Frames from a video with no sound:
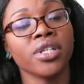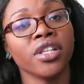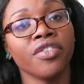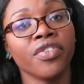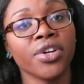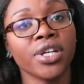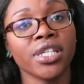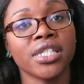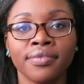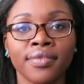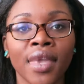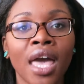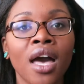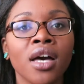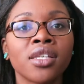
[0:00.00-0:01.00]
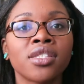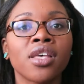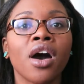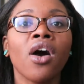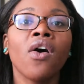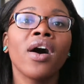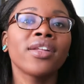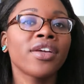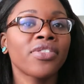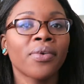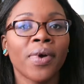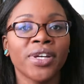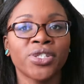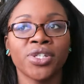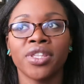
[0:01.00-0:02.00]
deliveries. So another
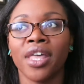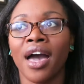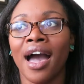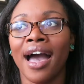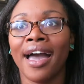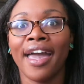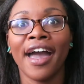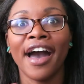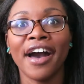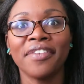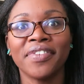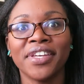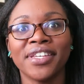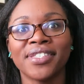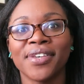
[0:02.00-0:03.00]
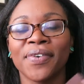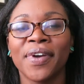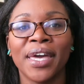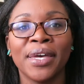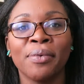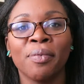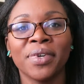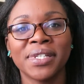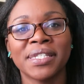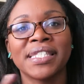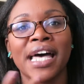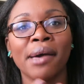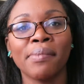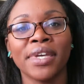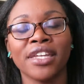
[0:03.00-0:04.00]
question that I have is, okay, what does
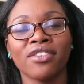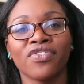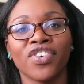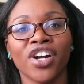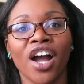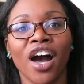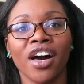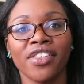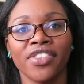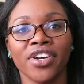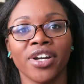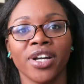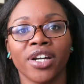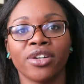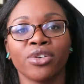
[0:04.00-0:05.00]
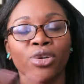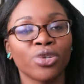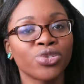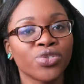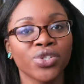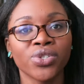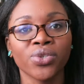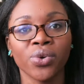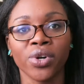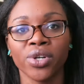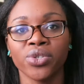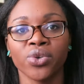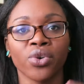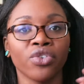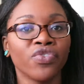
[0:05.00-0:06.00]
that mean for other grocery
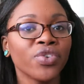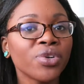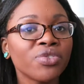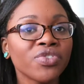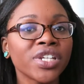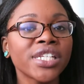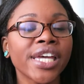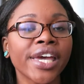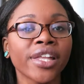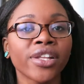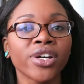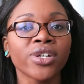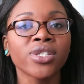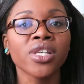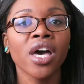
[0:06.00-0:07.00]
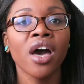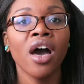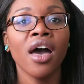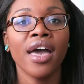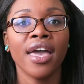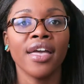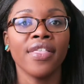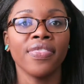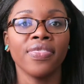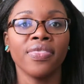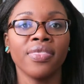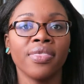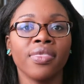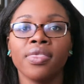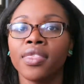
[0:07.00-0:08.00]
stores or food retailers
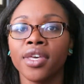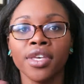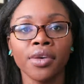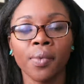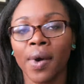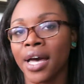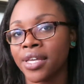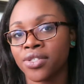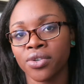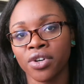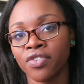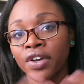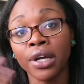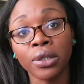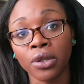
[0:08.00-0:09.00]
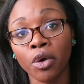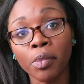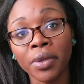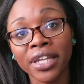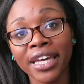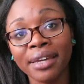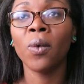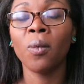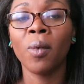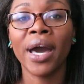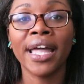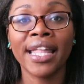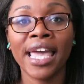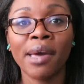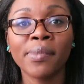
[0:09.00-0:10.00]
in the US or even globally?
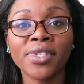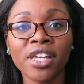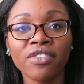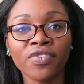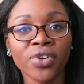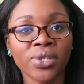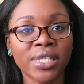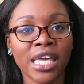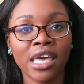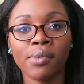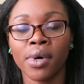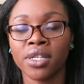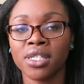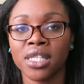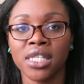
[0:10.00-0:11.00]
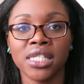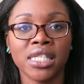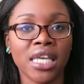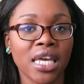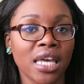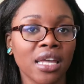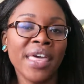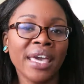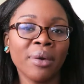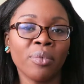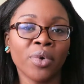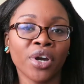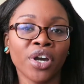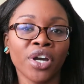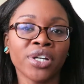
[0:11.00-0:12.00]
When Amazon first came onto the scene, they
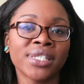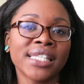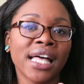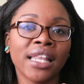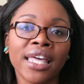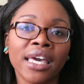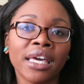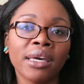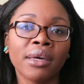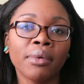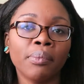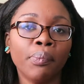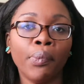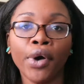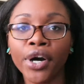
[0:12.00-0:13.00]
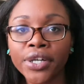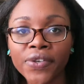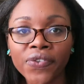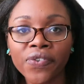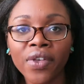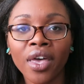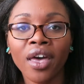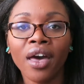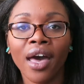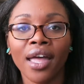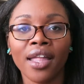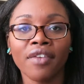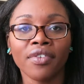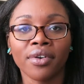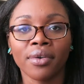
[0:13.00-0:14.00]
were selling books,
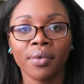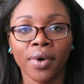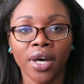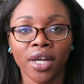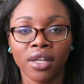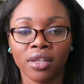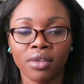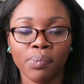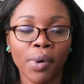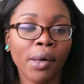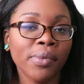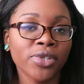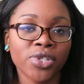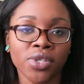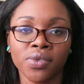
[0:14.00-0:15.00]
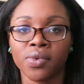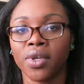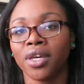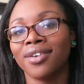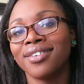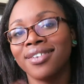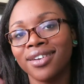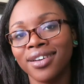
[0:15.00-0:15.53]
and publishers were like,